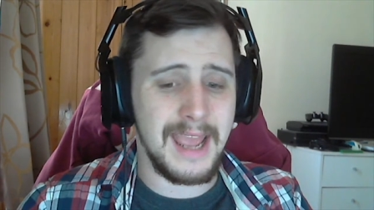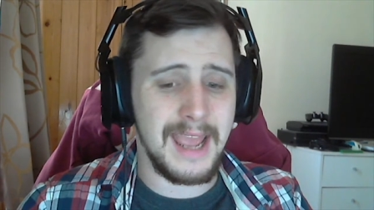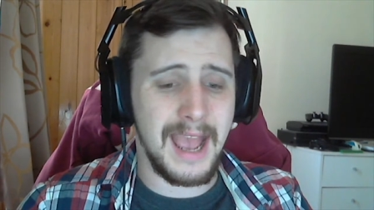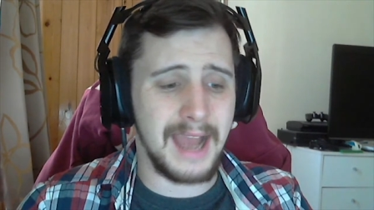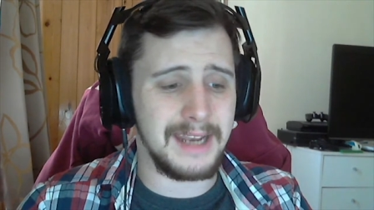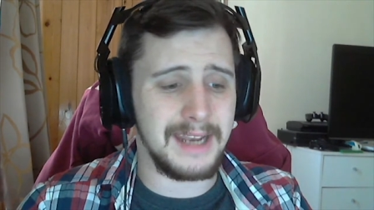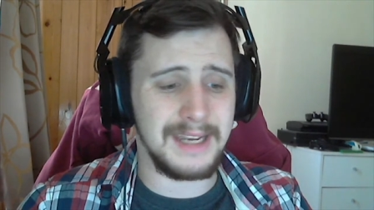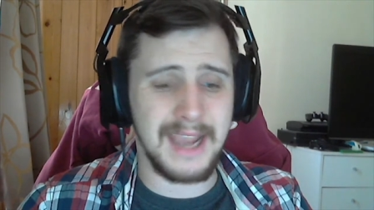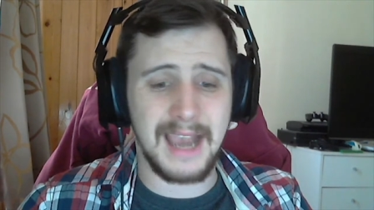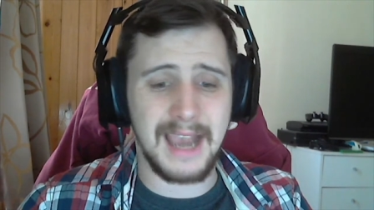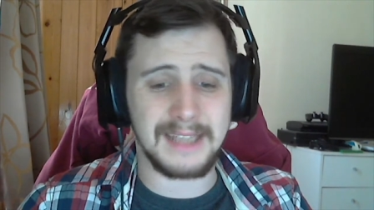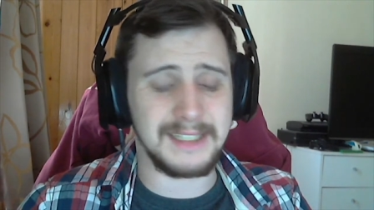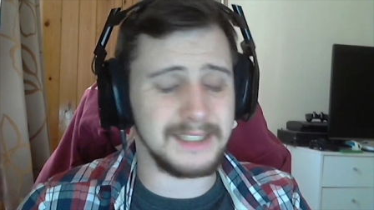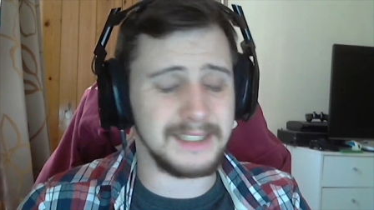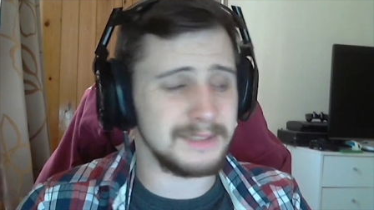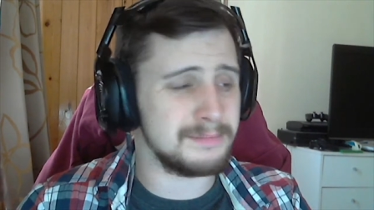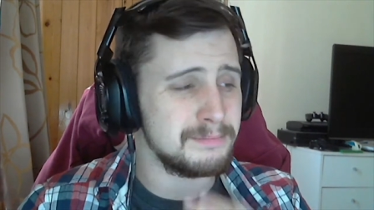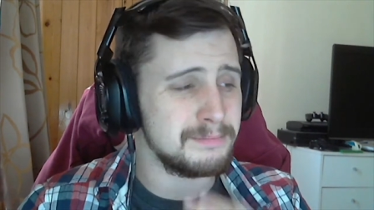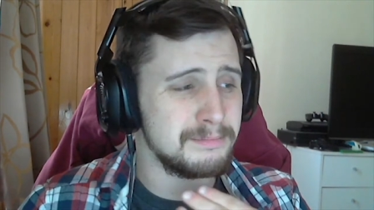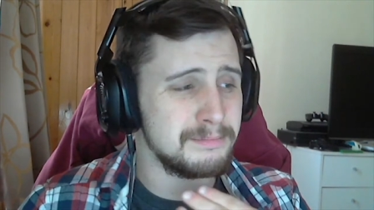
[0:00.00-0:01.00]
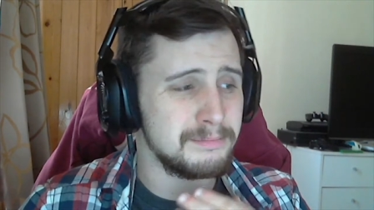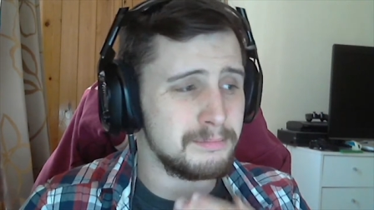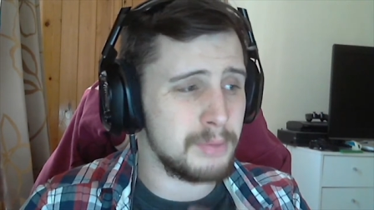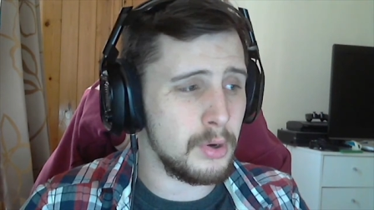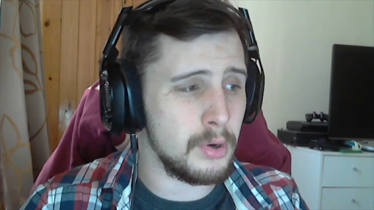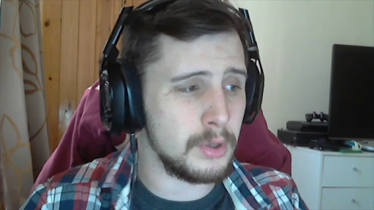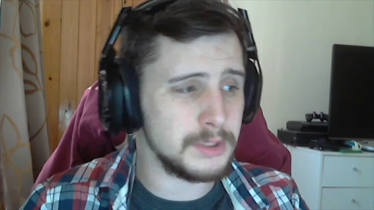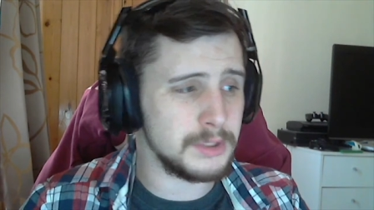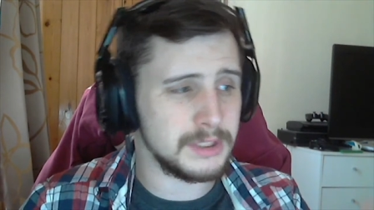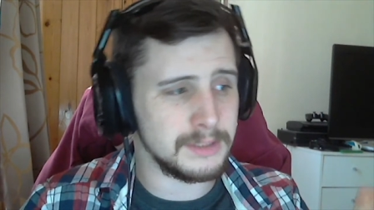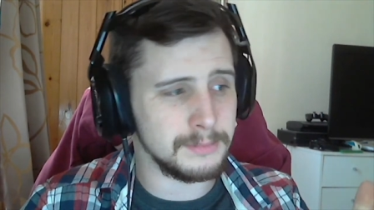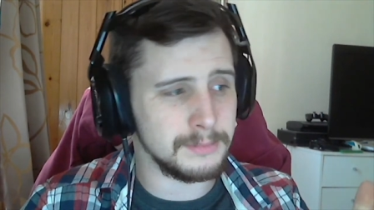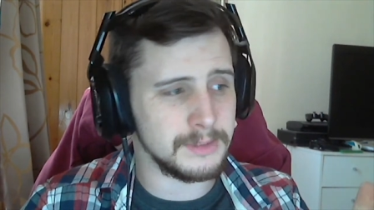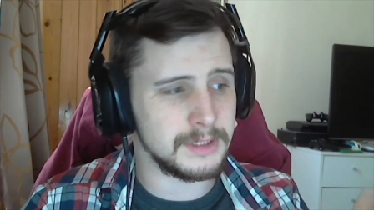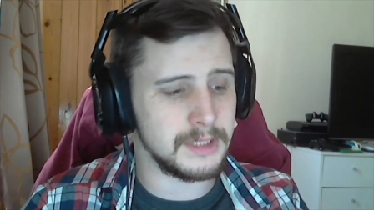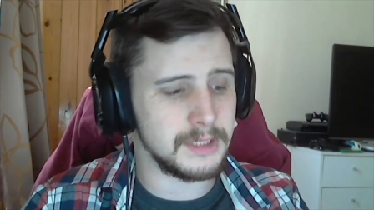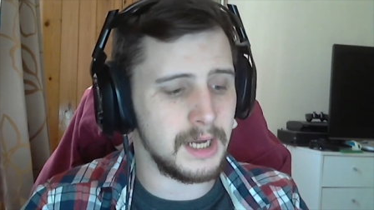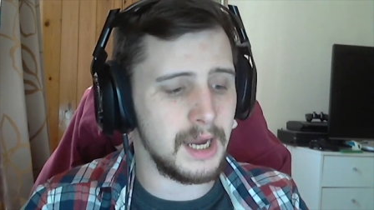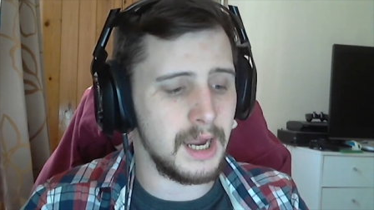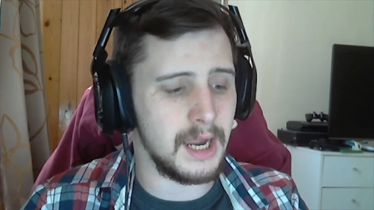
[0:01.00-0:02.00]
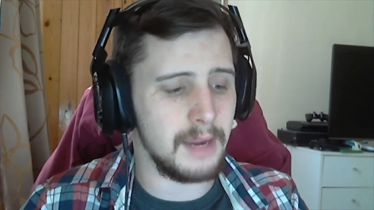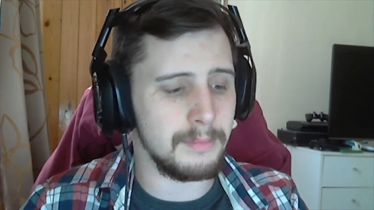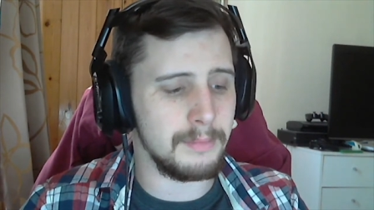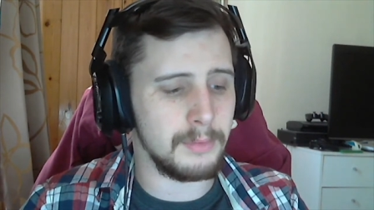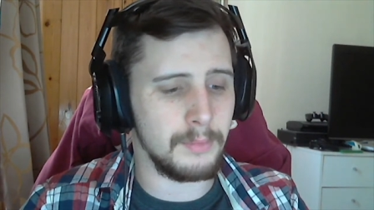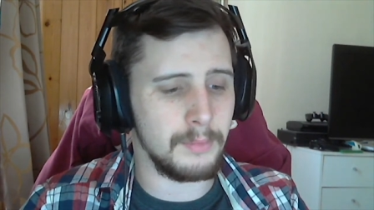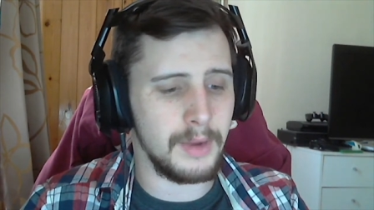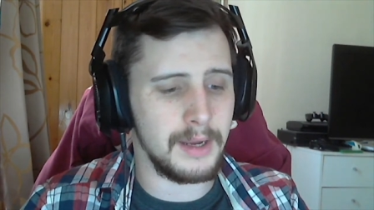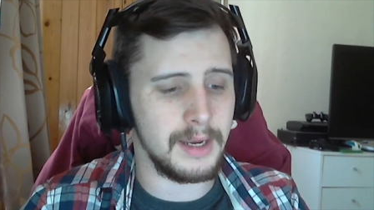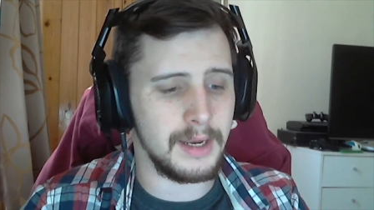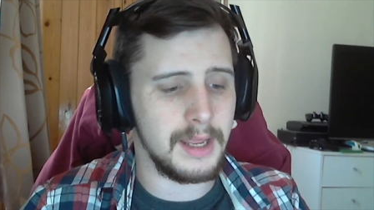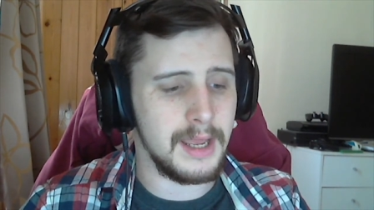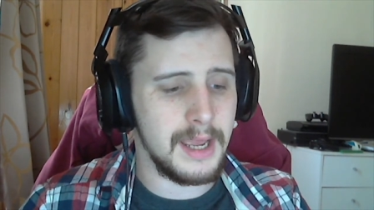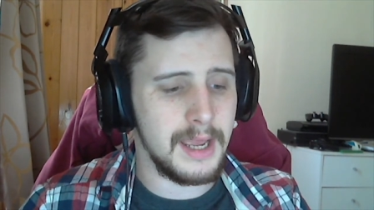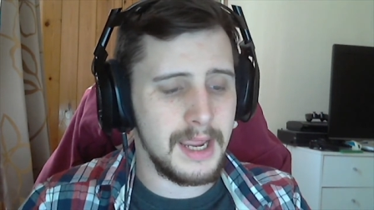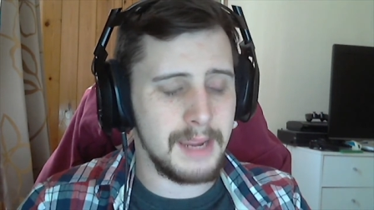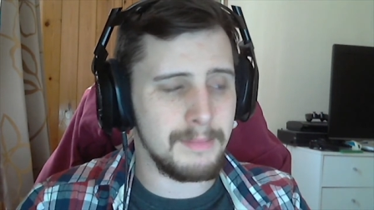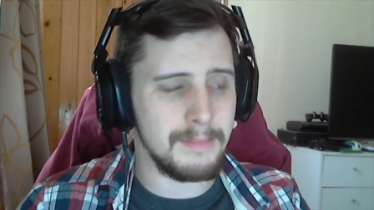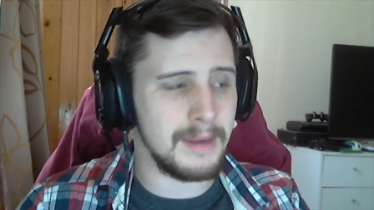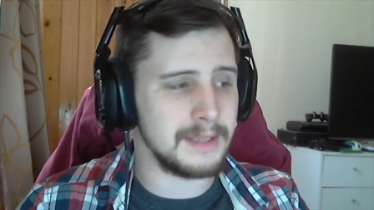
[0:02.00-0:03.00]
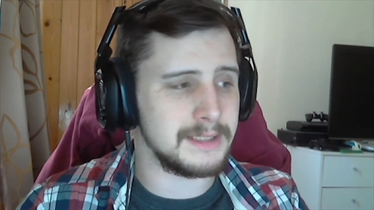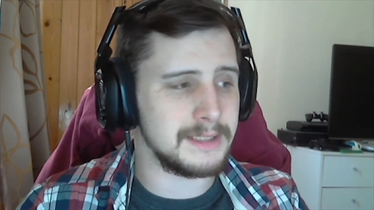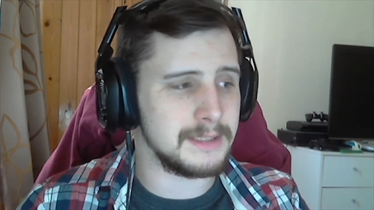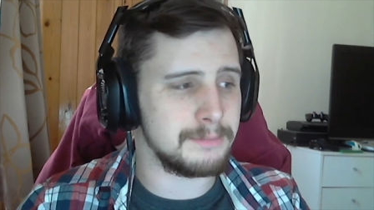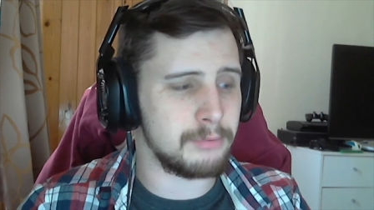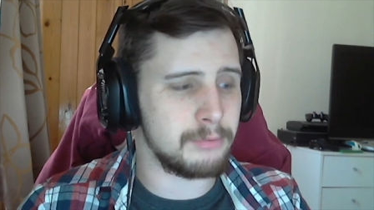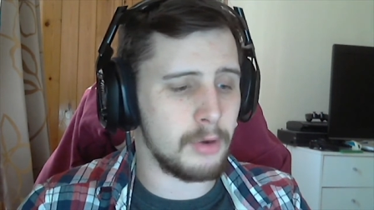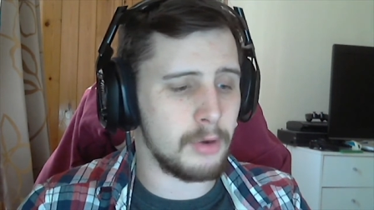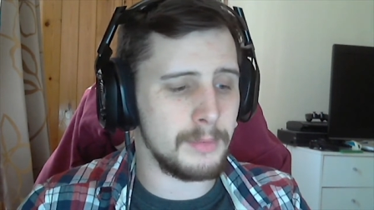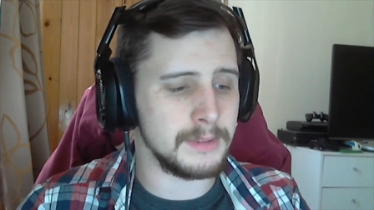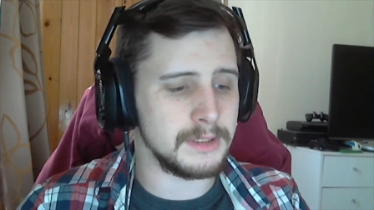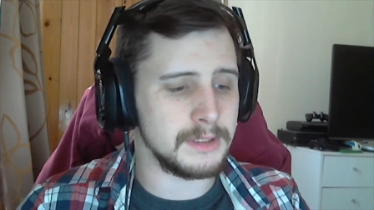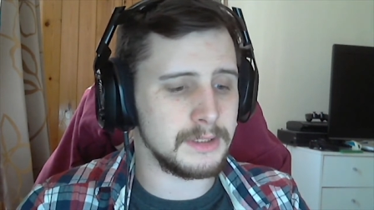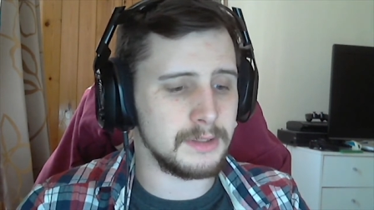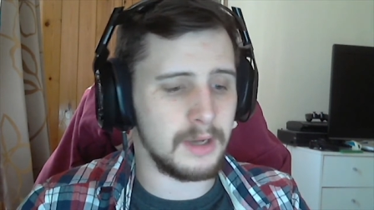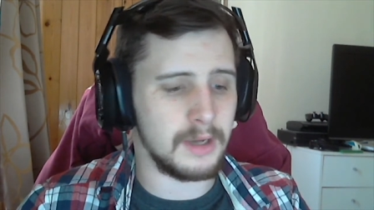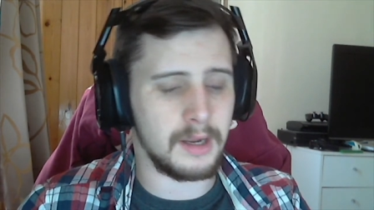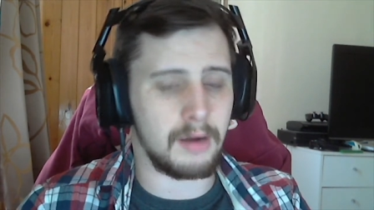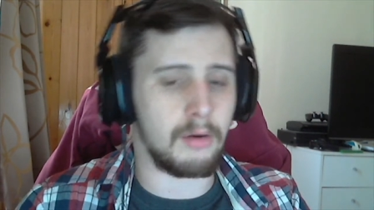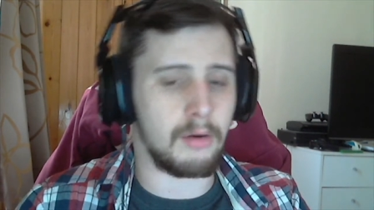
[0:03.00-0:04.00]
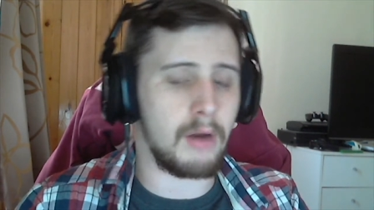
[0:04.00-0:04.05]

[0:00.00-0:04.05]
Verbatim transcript: and yet he just push them aside, but when he makes these promises, like, oh,